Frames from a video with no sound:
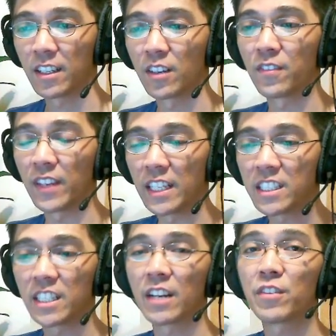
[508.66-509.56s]
of each
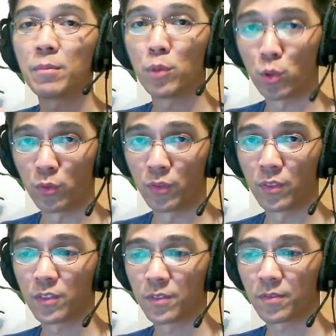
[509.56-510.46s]
and every move.
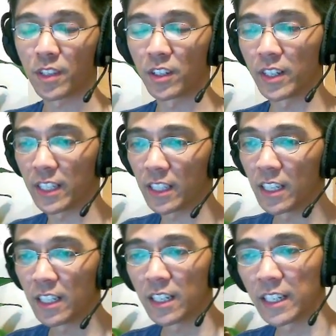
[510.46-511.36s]
All right,
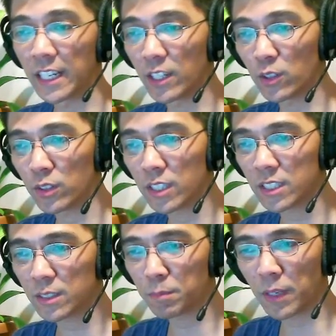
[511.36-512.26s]
now
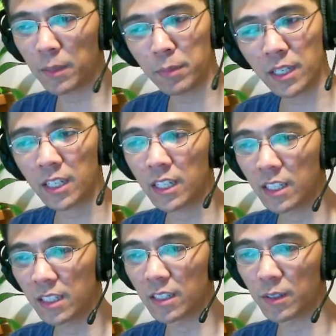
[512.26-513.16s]
this may be
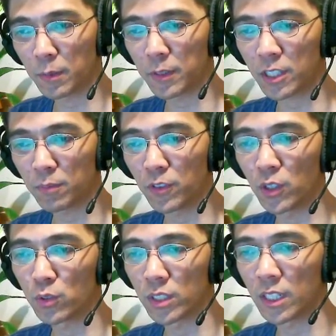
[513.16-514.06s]
a bit
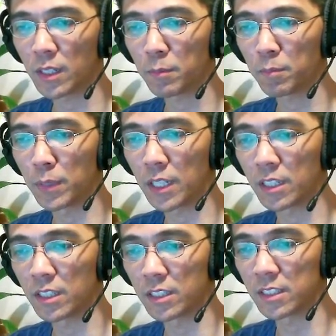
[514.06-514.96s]
confusing
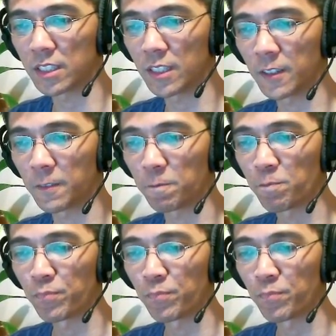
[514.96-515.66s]
because yeah,